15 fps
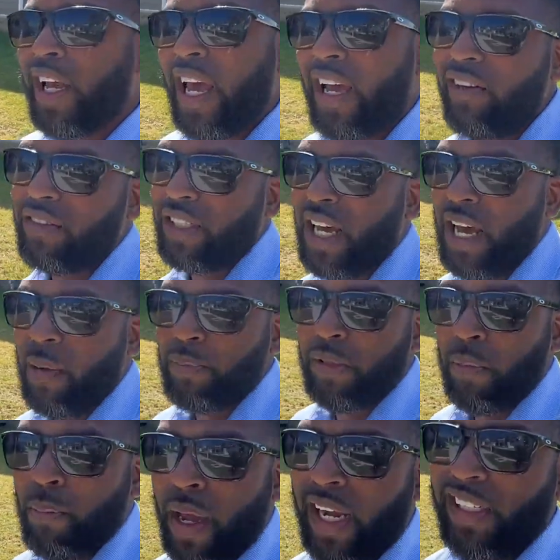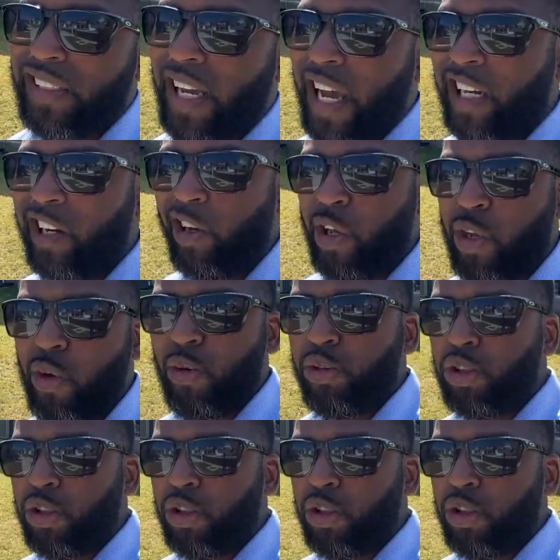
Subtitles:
have time to maintain a huge